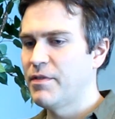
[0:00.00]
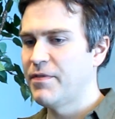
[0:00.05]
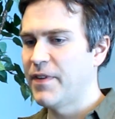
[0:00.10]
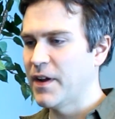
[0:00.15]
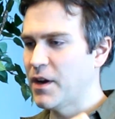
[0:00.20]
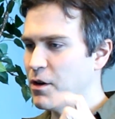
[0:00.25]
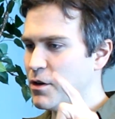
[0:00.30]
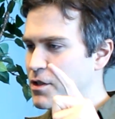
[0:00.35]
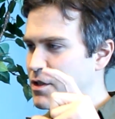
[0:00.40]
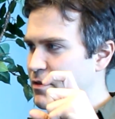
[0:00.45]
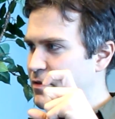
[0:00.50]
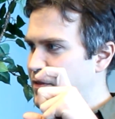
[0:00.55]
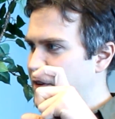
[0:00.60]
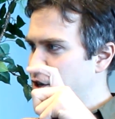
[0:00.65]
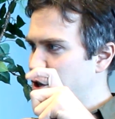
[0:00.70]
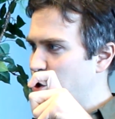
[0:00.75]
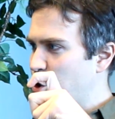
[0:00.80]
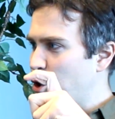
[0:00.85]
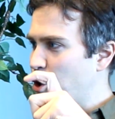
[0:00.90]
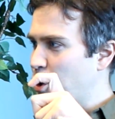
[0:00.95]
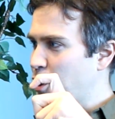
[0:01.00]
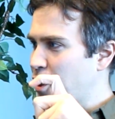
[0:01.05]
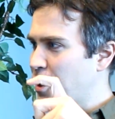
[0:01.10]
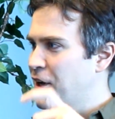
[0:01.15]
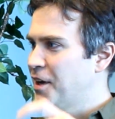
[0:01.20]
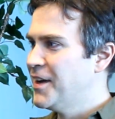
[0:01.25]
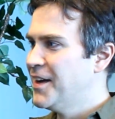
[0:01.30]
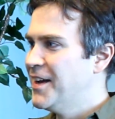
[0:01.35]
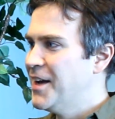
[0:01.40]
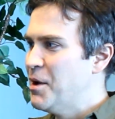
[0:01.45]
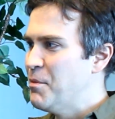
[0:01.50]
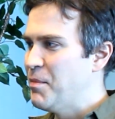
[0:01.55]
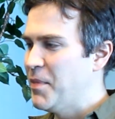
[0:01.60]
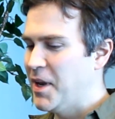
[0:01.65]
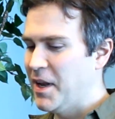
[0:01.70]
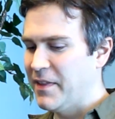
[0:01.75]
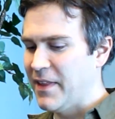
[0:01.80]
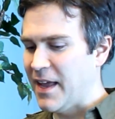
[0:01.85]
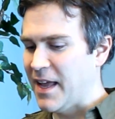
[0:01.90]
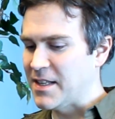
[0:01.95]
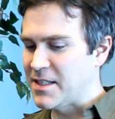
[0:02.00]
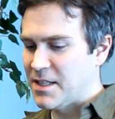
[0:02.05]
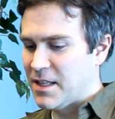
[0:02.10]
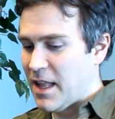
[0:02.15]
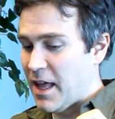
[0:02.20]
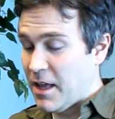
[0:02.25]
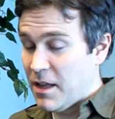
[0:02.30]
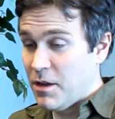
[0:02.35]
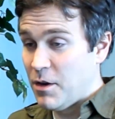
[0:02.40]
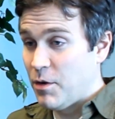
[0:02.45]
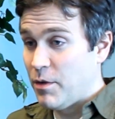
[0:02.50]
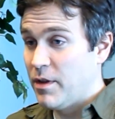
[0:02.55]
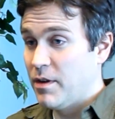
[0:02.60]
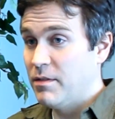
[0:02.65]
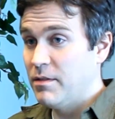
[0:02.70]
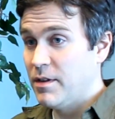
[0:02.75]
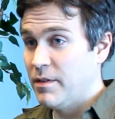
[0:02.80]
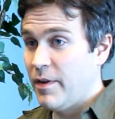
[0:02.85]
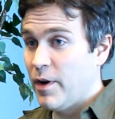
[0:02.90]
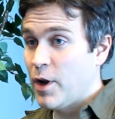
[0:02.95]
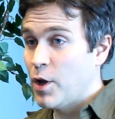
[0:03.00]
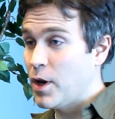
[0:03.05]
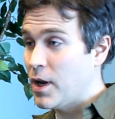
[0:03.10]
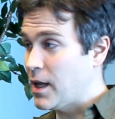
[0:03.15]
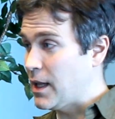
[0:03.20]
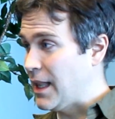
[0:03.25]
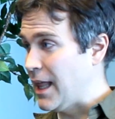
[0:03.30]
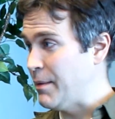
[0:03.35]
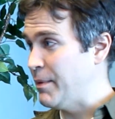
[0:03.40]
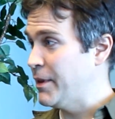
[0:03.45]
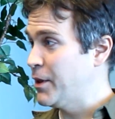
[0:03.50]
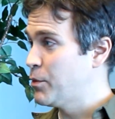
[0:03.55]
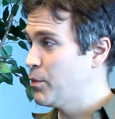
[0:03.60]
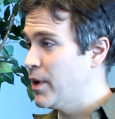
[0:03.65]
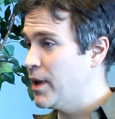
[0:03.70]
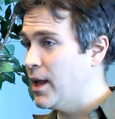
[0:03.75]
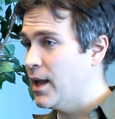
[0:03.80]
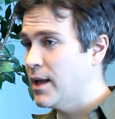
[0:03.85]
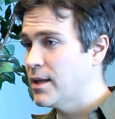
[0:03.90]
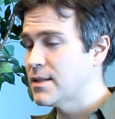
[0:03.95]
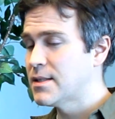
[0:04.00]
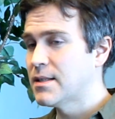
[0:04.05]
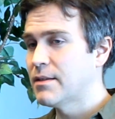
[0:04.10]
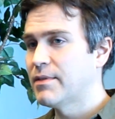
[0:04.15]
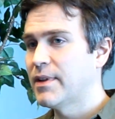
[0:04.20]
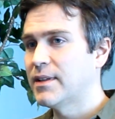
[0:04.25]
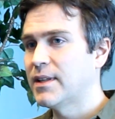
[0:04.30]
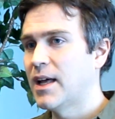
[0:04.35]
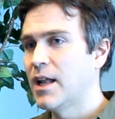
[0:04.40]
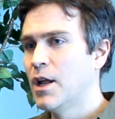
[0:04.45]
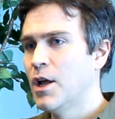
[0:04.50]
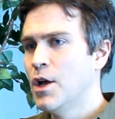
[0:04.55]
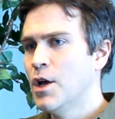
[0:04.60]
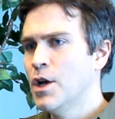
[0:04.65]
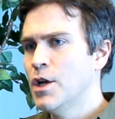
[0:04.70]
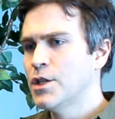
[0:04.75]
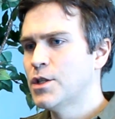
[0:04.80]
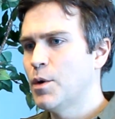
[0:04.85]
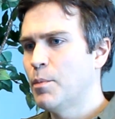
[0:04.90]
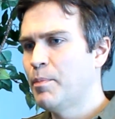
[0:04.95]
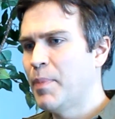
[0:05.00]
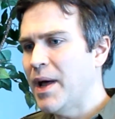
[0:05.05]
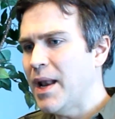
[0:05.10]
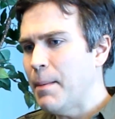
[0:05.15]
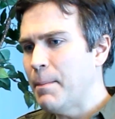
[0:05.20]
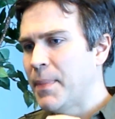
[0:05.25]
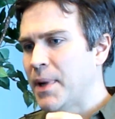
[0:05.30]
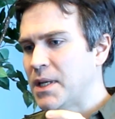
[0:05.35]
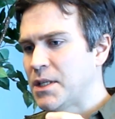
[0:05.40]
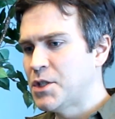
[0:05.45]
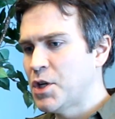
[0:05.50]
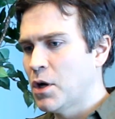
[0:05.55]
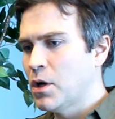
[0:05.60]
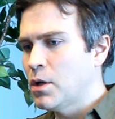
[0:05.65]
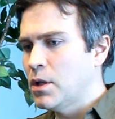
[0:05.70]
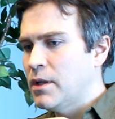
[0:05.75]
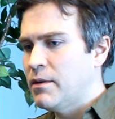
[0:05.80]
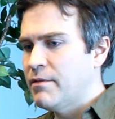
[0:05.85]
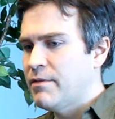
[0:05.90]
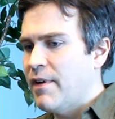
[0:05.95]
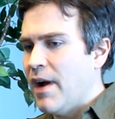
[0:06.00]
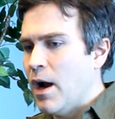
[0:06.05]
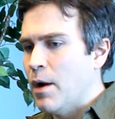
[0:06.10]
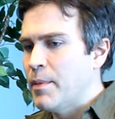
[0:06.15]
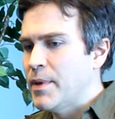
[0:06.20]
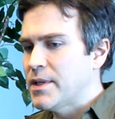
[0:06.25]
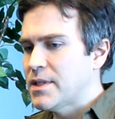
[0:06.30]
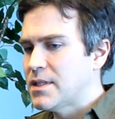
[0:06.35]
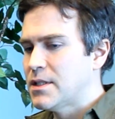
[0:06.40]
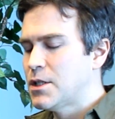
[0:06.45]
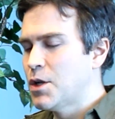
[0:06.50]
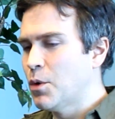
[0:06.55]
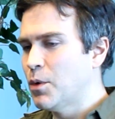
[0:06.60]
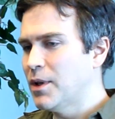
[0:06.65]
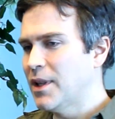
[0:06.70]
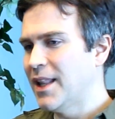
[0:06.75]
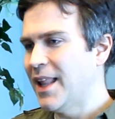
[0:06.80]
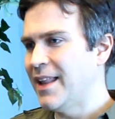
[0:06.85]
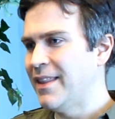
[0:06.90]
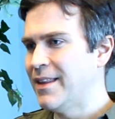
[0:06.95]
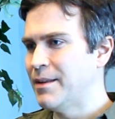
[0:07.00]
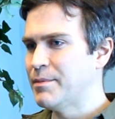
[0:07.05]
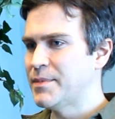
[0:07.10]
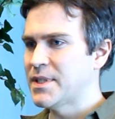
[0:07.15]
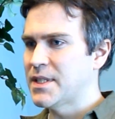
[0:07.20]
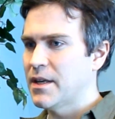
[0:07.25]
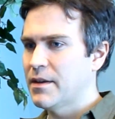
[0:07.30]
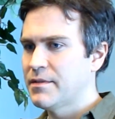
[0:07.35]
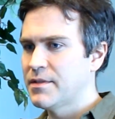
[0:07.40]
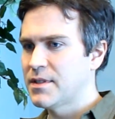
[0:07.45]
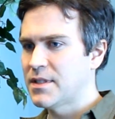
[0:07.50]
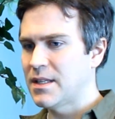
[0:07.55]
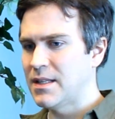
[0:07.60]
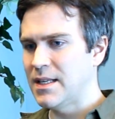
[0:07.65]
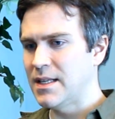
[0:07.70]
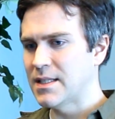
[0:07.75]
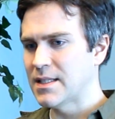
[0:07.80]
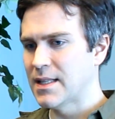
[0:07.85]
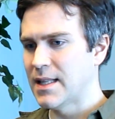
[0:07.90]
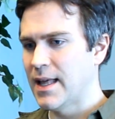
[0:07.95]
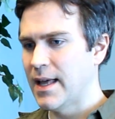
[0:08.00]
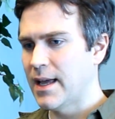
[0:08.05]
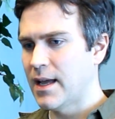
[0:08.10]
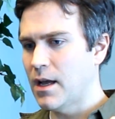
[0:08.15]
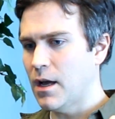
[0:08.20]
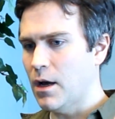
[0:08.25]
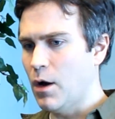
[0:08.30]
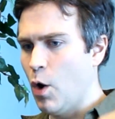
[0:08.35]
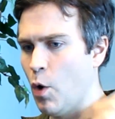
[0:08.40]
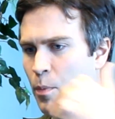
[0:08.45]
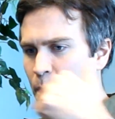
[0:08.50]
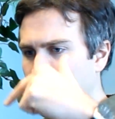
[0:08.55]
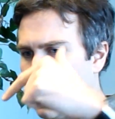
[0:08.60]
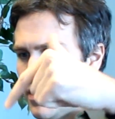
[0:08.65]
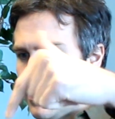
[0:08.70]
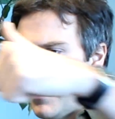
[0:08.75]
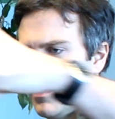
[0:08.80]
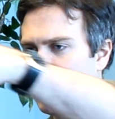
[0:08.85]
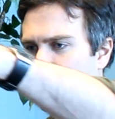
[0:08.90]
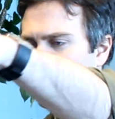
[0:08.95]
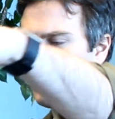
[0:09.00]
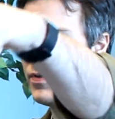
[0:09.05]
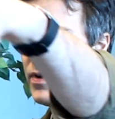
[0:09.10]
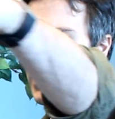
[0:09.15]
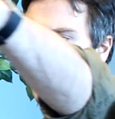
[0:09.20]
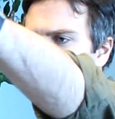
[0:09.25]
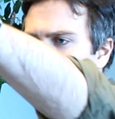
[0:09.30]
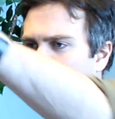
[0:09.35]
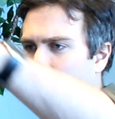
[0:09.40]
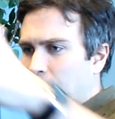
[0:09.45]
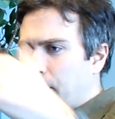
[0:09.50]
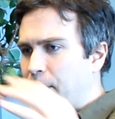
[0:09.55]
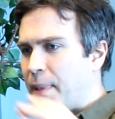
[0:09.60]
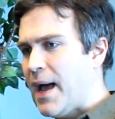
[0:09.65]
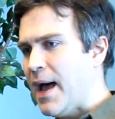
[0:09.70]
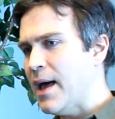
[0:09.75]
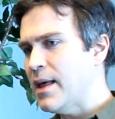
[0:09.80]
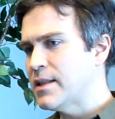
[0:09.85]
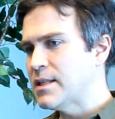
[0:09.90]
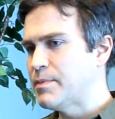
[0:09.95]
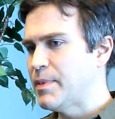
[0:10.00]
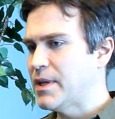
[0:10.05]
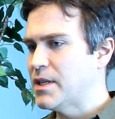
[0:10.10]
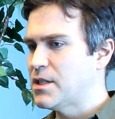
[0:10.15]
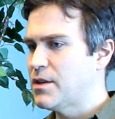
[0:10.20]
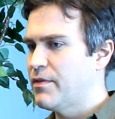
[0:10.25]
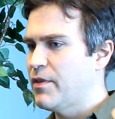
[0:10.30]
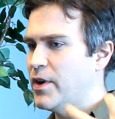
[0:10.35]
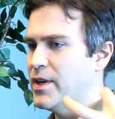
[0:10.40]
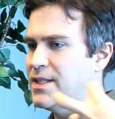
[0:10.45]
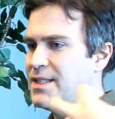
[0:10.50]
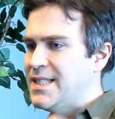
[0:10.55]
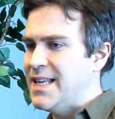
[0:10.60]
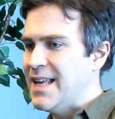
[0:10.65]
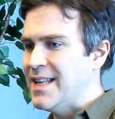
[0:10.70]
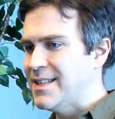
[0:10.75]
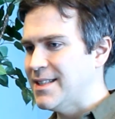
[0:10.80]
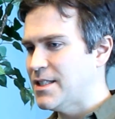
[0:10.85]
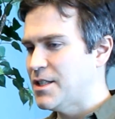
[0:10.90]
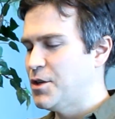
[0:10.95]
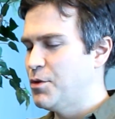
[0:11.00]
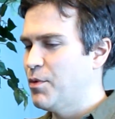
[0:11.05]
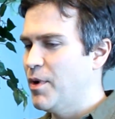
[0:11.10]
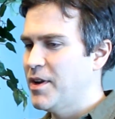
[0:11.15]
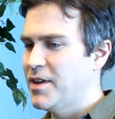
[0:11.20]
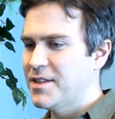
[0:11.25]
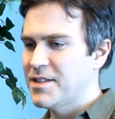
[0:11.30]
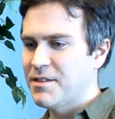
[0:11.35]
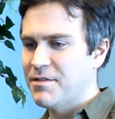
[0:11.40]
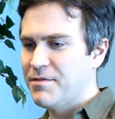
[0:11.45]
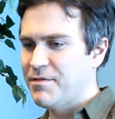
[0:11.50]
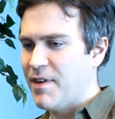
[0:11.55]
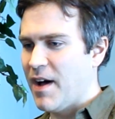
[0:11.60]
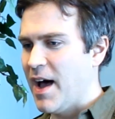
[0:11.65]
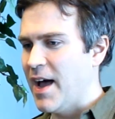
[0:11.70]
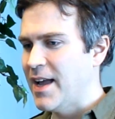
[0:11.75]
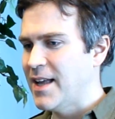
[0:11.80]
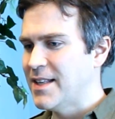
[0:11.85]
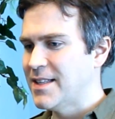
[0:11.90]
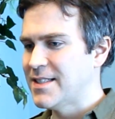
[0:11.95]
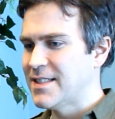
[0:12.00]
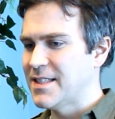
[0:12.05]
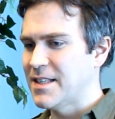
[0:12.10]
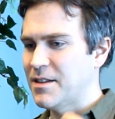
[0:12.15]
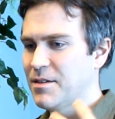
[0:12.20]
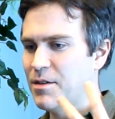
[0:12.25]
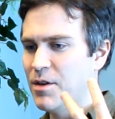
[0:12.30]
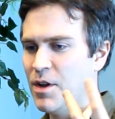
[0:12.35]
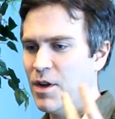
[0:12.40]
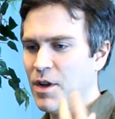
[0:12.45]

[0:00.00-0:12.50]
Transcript: finger's a fish hook, meaning they get to, like, you know, they're very good at climbing the rigging and stuff like that. So, but jungle environments don't lend themselves to these, like, open free running paths because they're very dense. You run into vines and